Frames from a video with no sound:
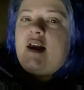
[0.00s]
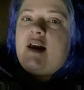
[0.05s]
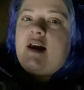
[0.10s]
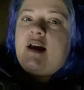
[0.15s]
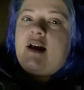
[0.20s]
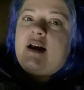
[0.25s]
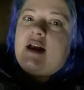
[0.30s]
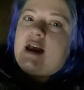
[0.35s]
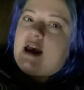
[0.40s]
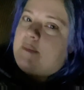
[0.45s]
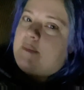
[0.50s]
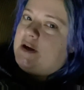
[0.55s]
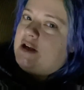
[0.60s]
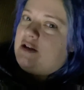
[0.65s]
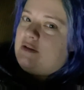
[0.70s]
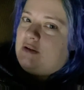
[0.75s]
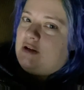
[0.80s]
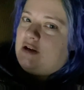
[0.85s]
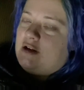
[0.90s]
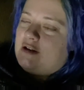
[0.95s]
Happy
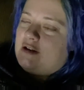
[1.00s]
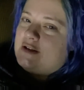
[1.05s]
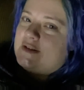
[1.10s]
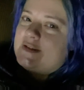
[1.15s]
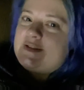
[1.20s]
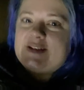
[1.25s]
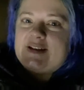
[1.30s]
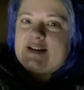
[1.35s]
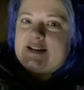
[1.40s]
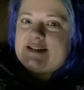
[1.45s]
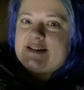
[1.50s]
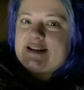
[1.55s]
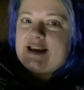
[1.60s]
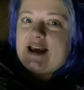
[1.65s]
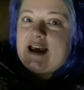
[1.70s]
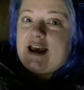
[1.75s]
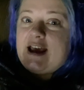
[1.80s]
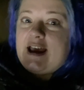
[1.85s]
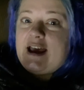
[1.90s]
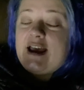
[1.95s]
New Year, since
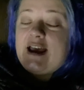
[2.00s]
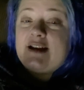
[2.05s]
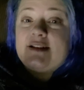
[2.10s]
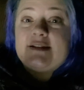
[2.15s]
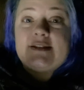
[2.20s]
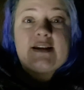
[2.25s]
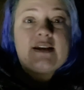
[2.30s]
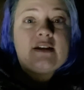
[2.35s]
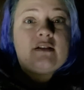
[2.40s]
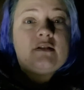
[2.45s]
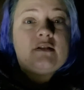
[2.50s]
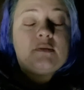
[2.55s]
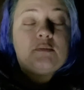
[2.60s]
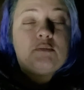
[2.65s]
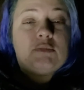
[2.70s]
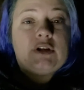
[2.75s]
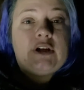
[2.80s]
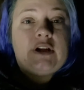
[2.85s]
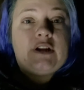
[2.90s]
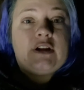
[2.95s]
I did
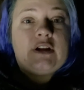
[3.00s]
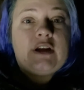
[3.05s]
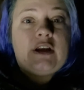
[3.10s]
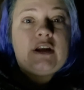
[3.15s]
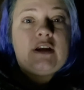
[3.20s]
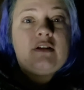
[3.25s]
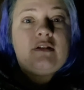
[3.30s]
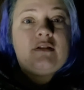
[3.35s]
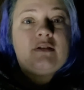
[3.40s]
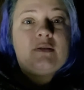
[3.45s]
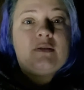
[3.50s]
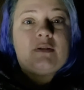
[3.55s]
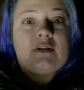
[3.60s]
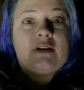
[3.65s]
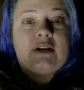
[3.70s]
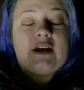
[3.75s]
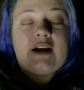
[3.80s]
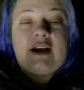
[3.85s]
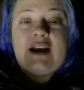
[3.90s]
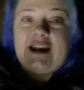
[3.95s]
completely go on
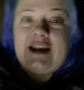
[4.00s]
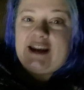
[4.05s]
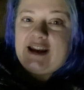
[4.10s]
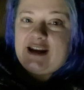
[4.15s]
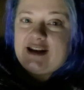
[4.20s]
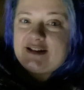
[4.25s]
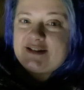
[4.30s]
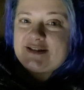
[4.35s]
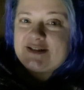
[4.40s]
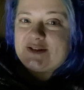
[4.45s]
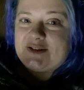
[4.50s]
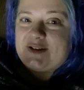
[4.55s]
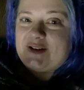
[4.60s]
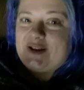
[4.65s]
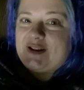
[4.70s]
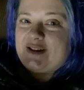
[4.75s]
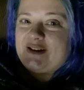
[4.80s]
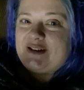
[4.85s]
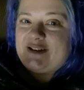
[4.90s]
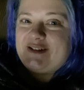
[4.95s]
a hiatus
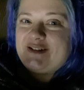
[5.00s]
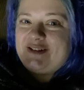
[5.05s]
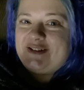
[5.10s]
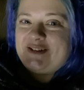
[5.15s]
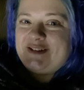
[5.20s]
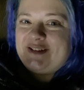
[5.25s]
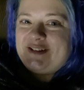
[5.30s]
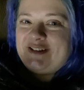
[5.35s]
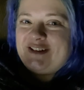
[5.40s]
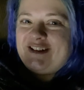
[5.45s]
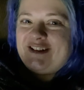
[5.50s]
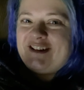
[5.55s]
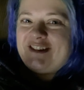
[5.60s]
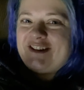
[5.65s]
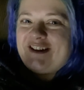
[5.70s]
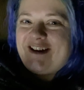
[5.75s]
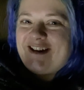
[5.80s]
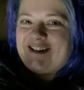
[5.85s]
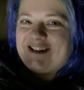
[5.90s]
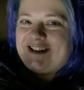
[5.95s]
during the
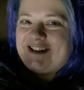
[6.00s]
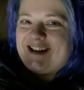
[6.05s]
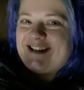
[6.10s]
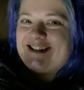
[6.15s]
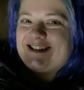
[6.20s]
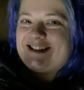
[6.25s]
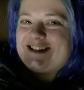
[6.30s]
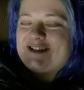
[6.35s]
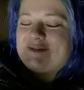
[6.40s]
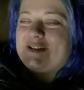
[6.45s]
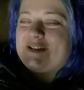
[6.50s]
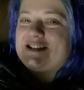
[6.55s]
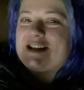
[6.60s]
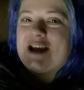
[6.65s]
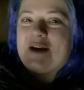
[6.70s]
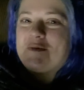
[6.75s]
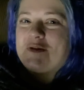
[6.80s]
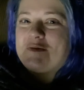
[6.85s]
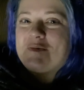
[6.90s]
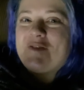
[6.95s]
holidays to spend
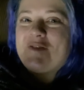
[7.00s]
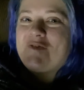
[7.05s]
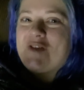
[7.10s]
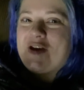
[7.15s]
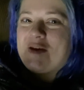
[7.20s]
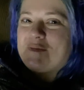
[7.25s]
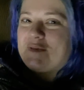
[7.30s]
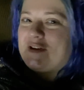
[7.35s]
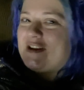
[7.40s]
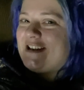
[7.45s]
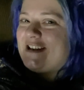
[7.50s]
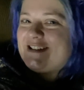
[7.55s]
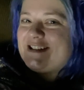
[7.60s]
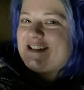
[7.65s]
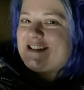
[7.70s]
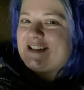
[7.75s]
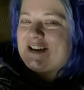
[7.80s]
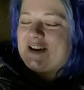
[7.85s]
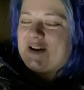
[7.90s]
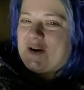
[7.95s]
time with my family.
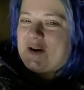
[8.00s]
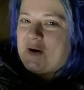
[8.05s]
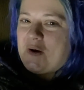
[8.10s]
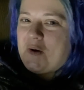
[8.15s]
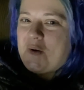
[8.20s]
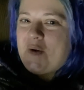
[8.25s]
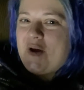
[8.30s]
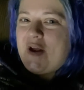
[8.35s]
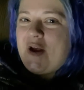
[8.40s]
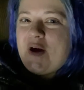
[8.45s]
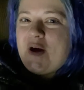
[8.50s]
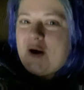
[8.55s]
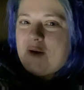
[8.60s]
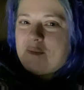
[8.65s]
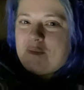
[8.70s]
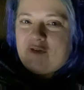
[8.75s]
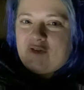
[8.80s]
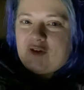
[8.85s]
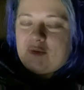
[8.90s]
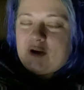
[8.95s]
So, hope
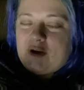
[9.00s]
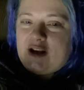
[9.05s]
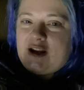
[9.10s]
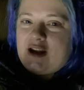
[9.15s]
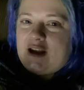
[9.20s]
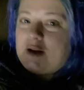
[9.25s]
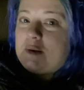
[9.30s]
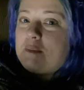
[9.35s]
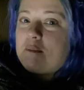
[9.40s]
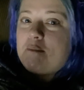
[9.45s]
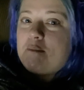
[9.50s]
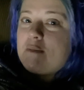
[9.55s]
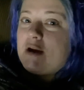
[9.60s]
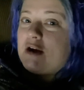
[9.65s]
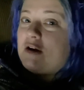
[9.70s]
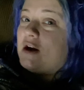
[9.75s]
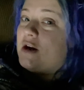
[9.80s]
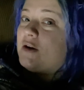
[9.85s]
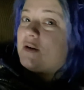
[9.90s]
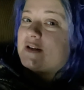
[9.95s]
everybody had a
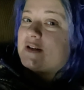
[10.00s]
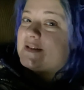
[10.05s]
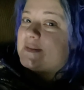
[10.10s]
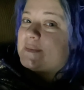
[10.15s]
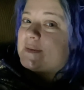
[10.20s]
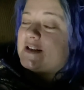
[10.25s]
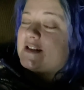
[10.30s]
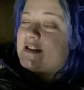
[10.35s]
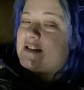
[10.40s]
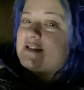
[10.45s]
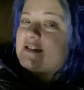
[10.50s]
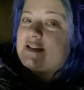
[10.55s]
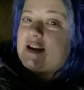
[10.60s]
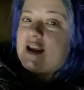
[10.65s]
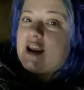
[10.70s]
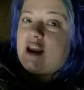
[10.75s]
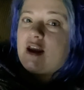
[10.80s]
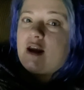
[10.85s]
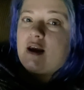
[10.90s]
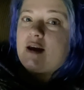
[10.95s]
Merry Christmas,
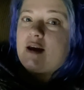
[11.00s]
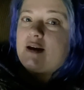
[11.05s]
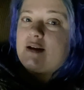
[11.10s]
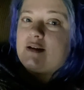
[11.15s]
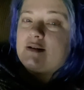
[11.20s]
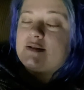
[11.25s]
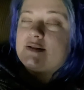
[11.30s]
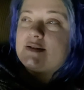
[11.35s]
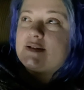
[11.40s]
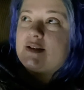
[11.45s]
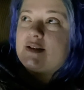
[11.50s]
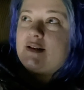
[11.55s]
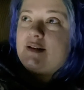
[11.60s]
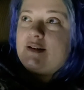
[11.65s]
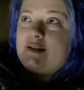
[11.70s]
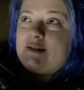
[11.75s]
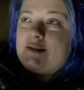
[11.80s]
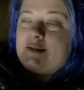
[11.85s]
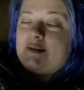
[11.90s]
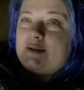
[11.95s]
and
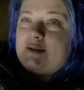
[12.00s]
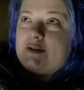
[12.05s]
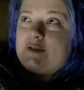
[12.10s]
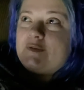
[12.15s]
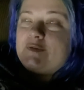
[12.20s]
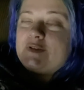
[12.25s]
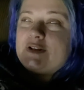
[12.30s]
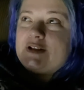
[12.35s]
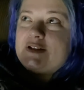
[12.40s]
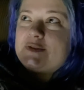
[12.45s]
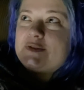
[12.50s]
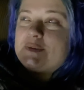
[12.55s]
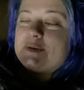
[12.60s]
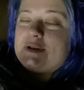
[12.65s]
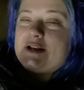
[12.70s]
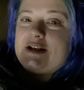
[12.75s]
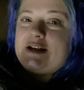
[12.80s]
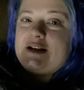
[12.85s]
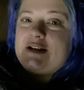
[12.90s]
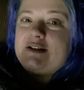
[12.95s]
hopefully
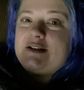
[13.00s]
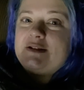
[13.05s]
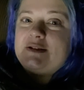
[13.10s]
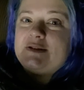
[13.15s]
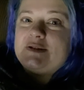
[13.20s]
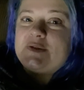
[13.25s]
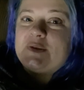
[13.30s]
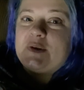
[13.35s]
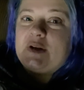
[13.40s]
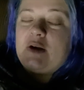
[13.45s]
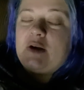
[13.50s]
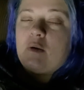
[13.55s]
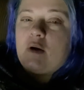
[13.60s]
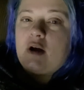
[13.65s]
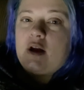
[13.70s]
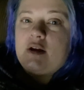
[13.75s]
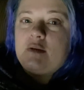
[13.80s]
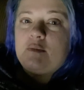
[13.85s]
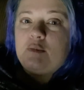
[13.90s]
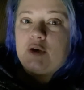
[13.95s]

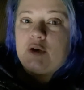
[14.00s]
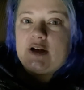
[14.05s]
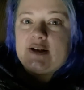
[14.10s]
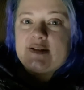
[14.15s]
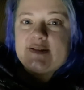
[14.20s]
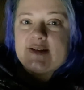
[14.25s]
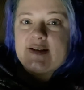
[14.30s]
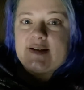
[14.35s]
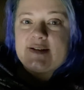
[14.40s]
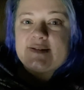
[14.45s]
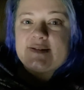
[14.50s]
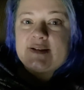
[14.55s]
2021 brings us